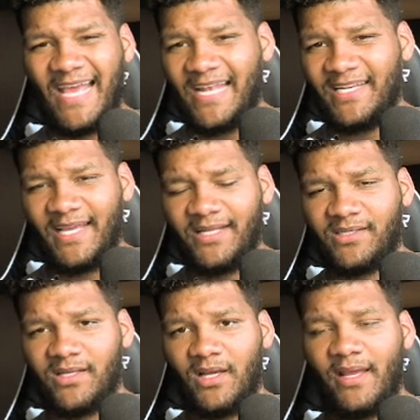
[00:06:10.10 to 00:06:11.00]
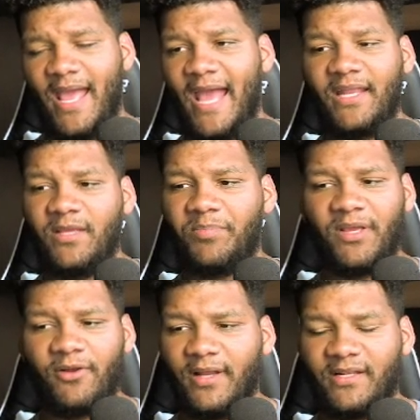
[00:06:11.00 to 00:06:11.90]
it ten days. Any
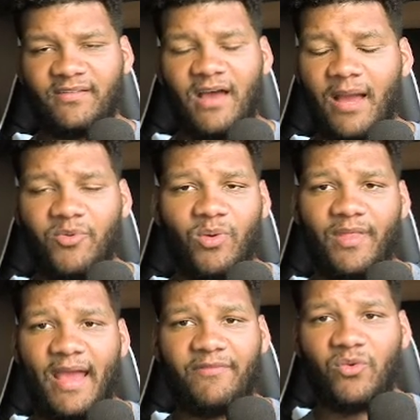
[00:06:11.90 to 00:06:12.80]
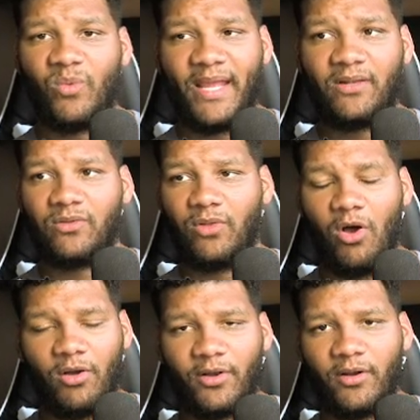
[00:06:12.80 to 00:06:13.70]
period in time to where they have to wait
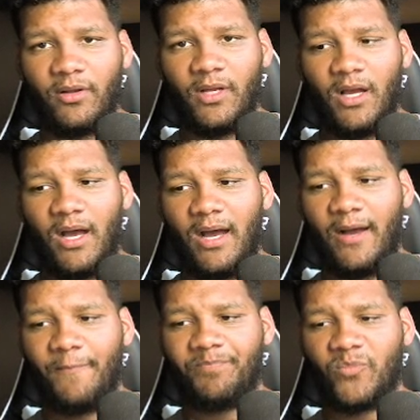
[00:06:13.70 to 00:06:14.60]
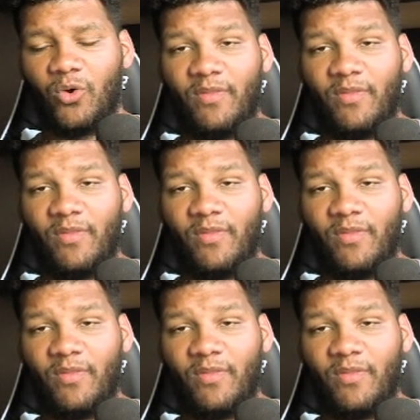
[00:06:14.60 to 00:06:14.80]
longer um,